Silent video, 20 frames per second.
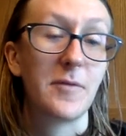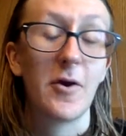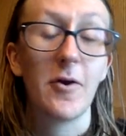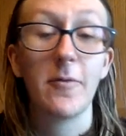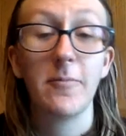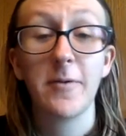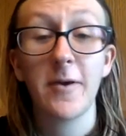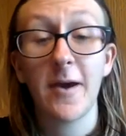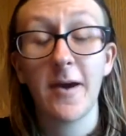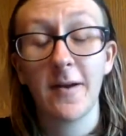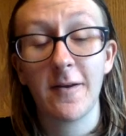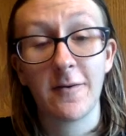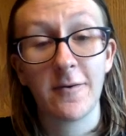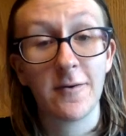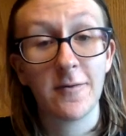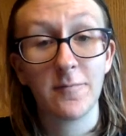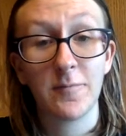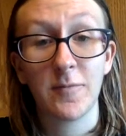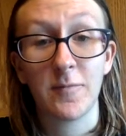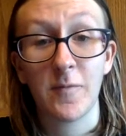Hope you had a
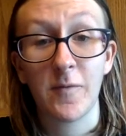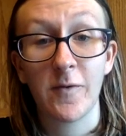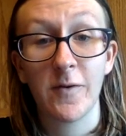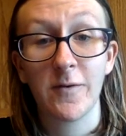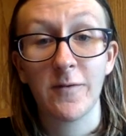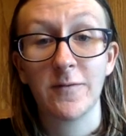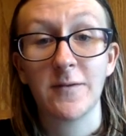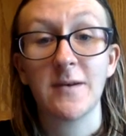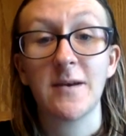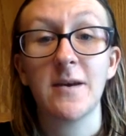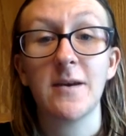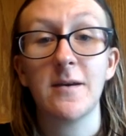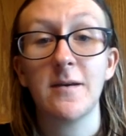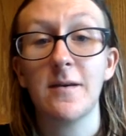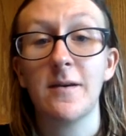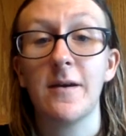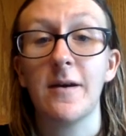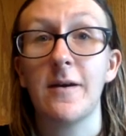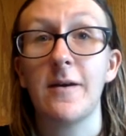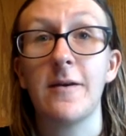good Memorial
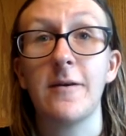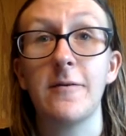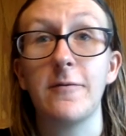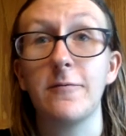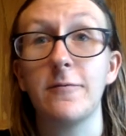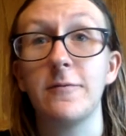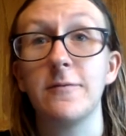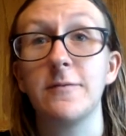Day. I